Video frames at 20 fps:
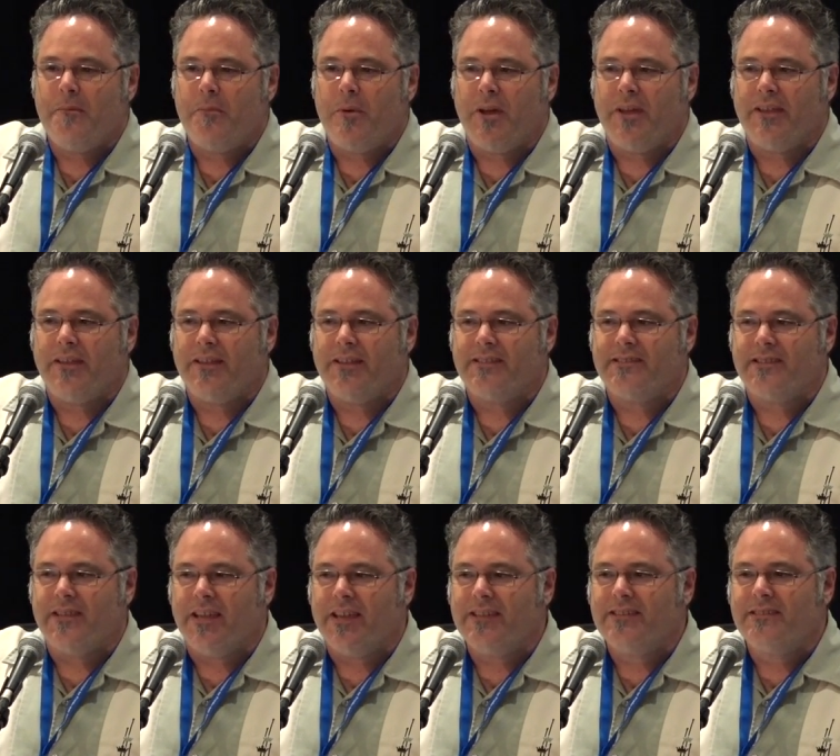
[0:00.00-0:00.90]
but
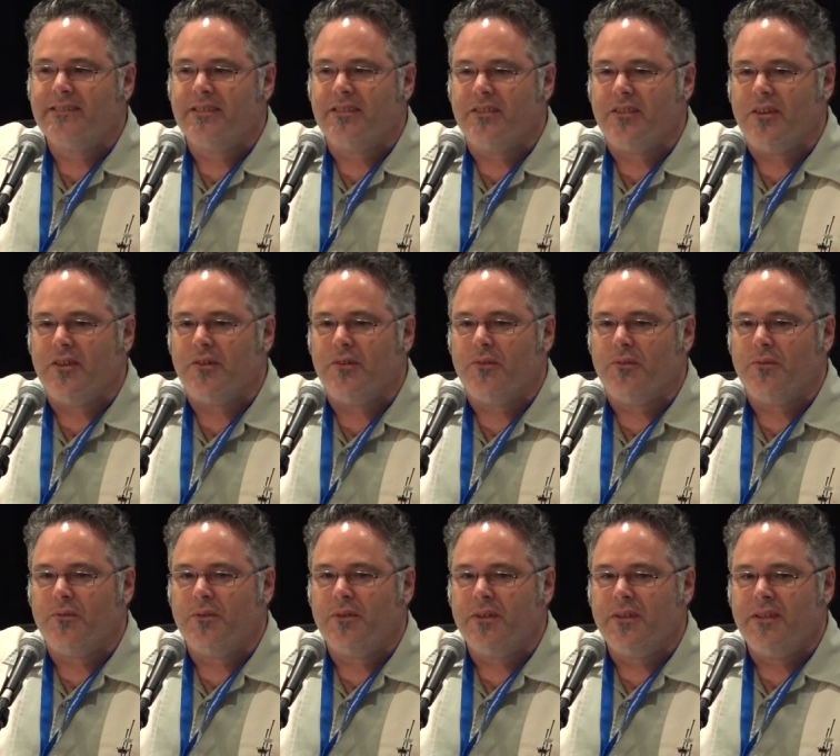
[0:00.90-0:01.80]
it's nice to
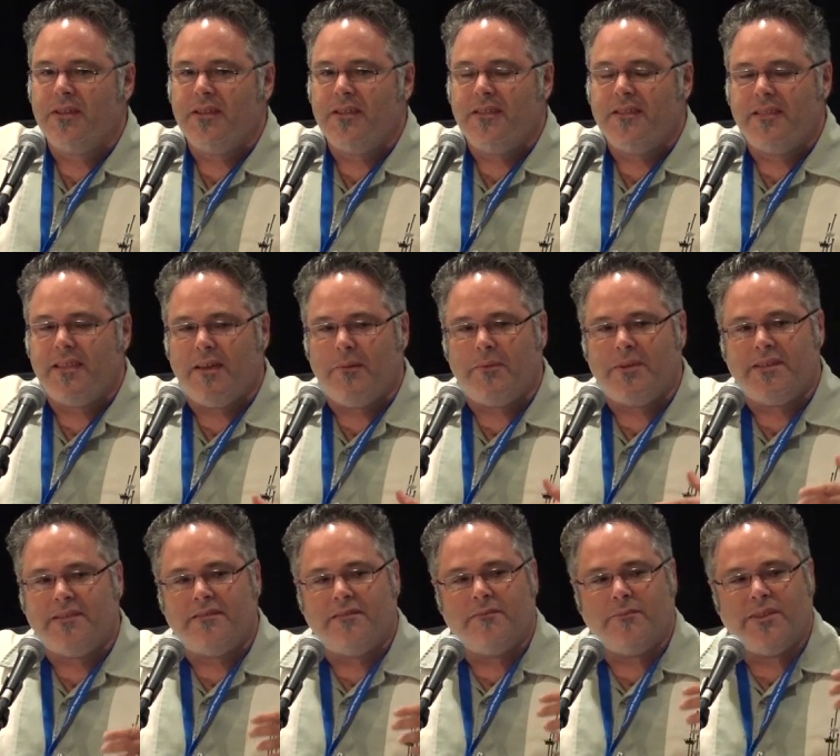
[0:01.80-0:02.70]
know that
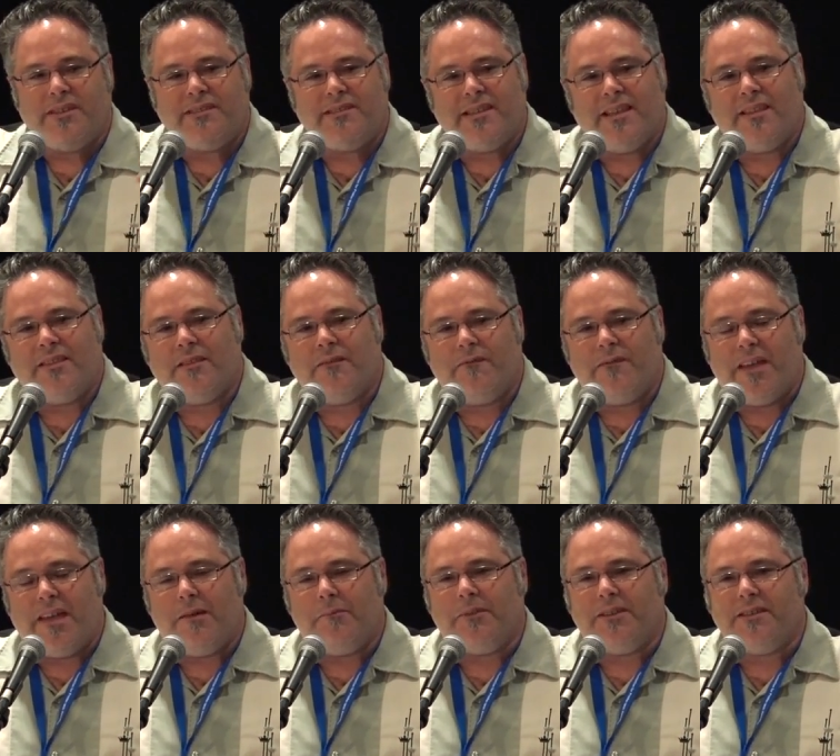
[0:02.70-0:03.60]
we send the
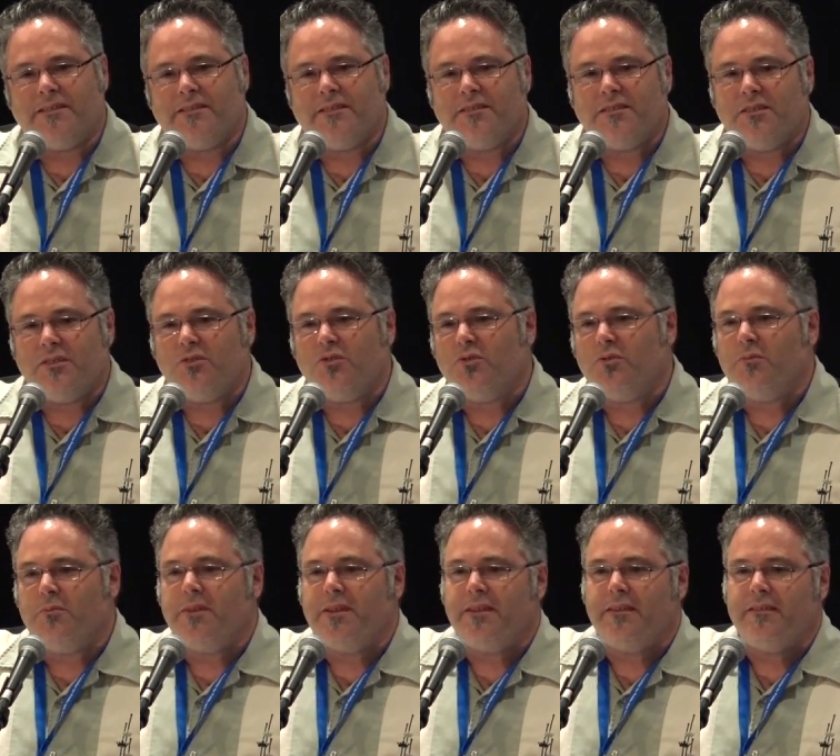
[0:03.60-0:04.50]
families a
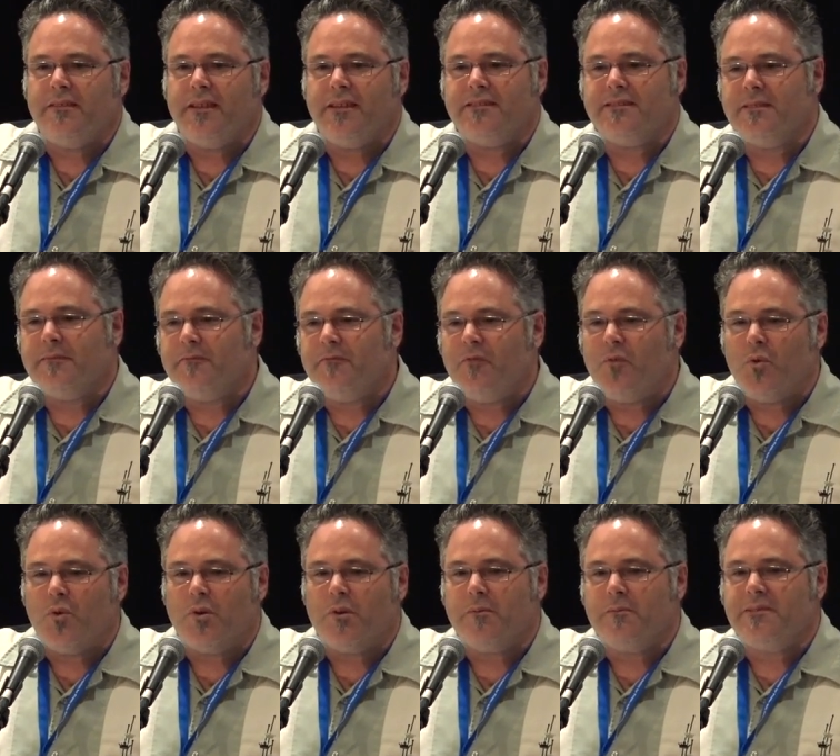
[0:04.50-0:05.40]
tube and some
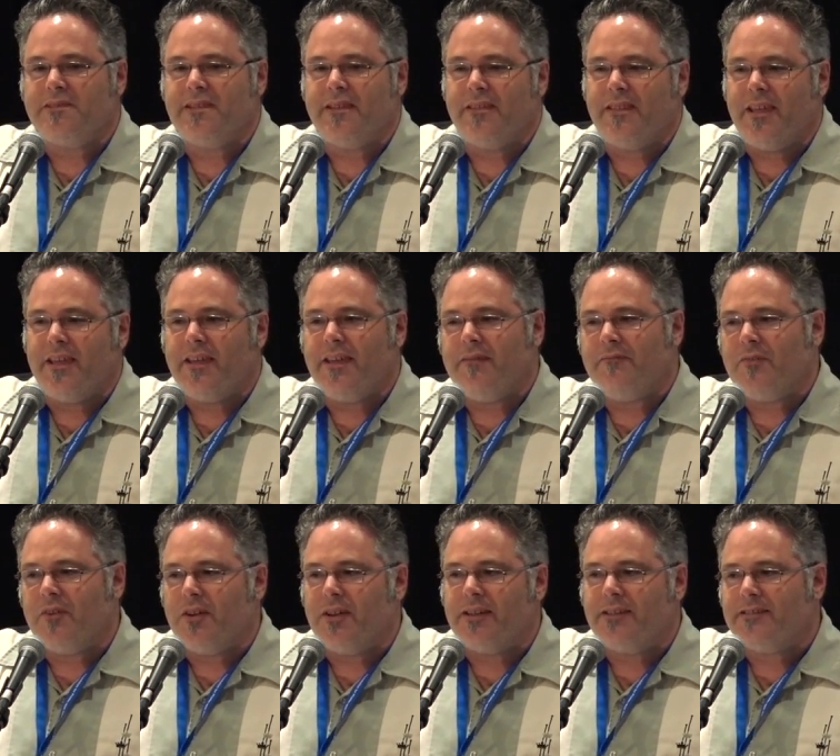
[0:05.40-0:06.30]
forms, and they get
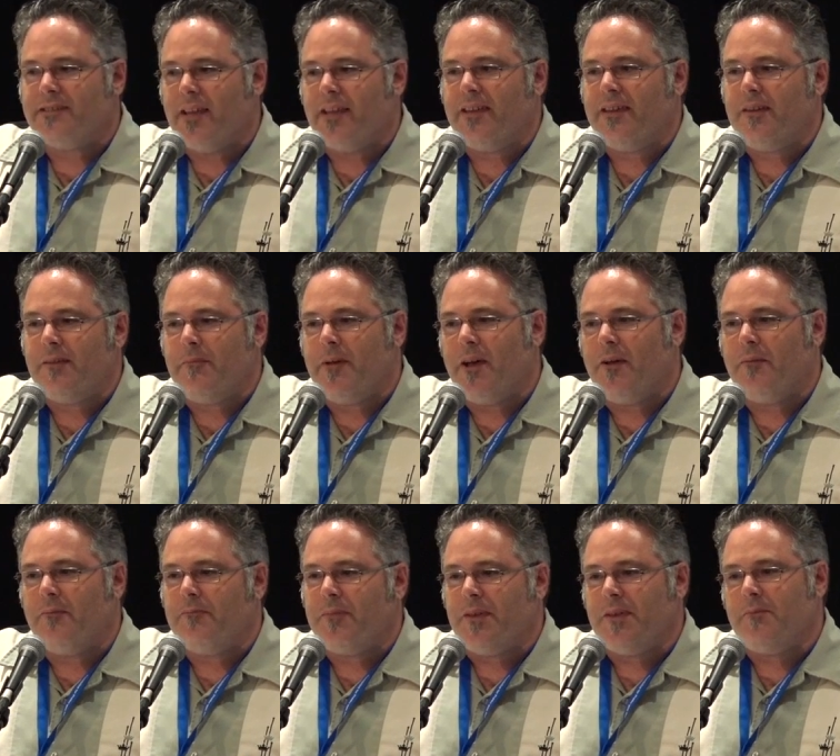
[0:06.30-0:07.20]
very excited
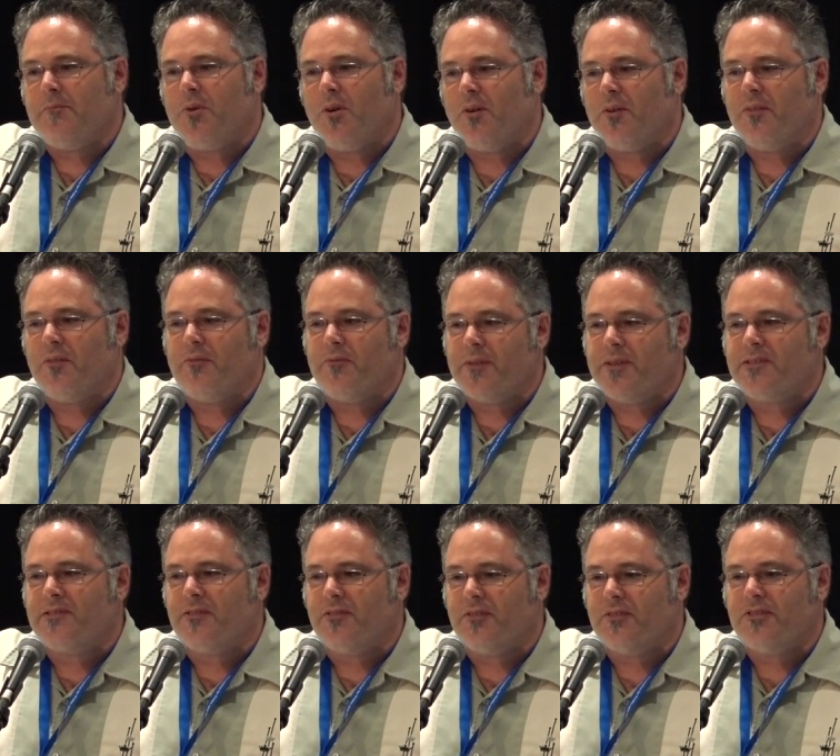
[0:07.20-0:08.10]
about being part of the
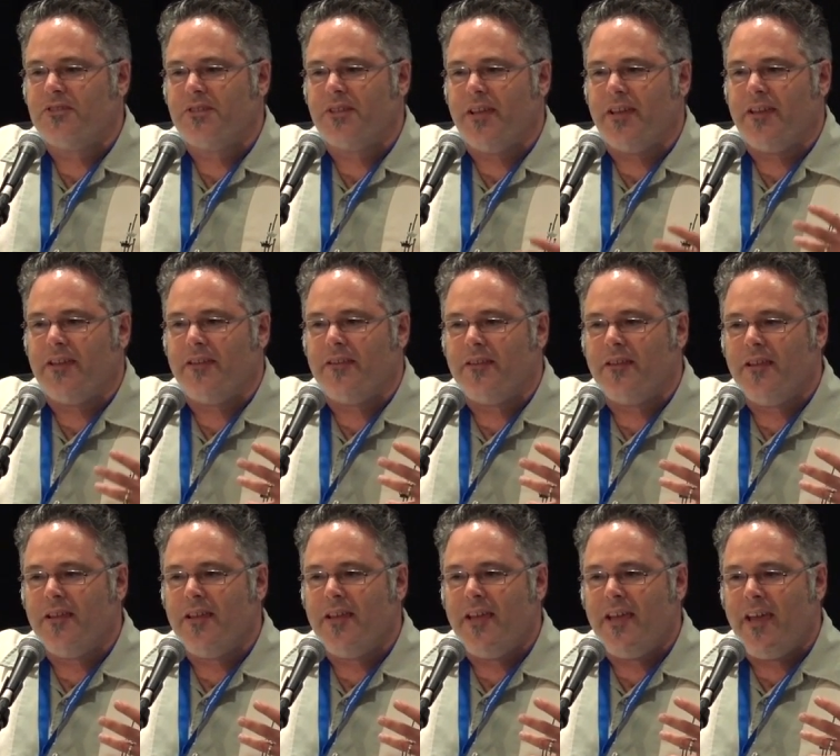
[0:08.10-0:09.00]
research and
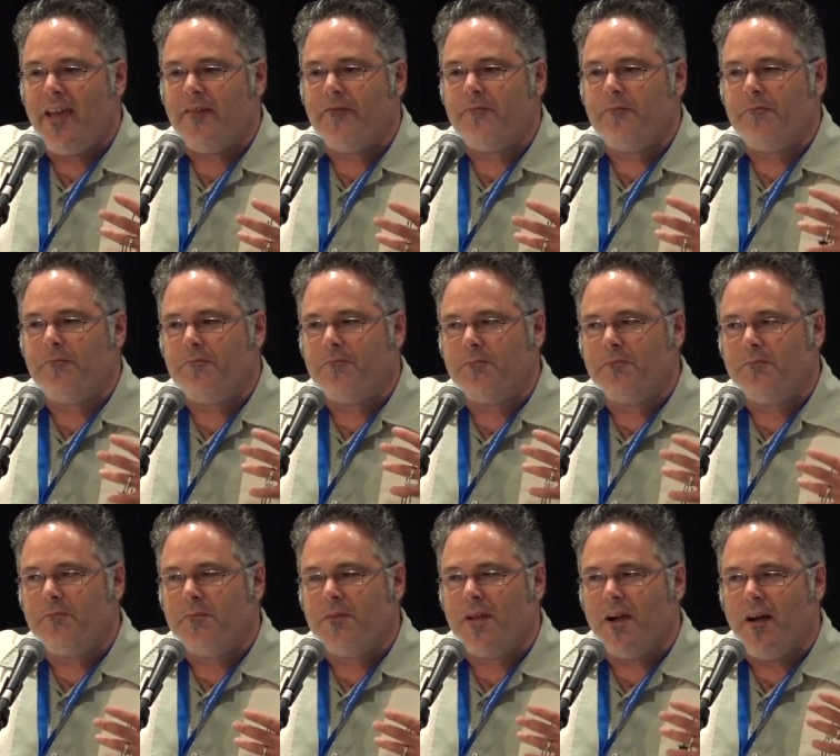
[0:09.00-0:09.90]
have
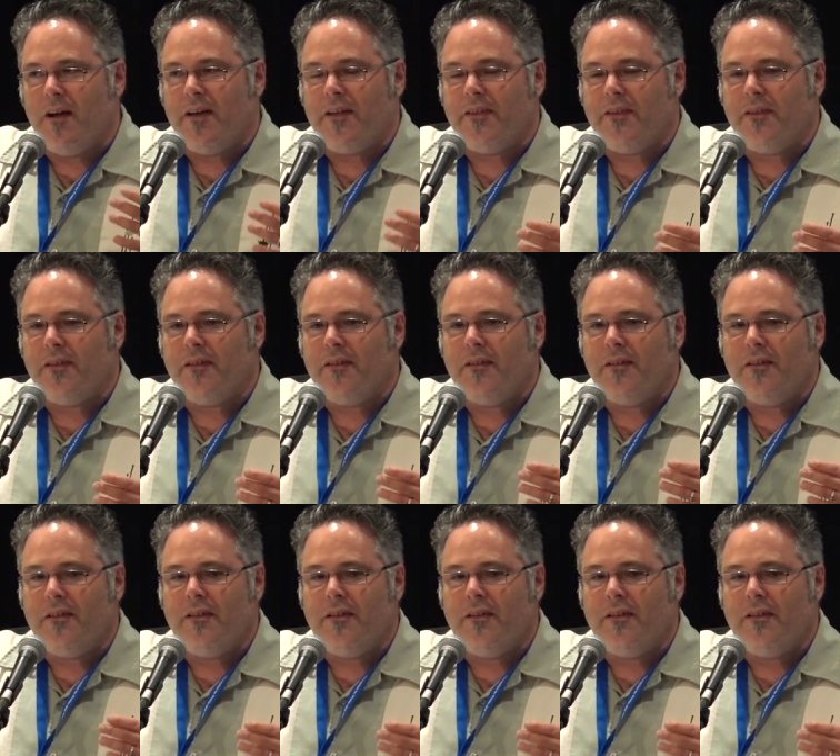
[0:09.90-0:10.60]
gone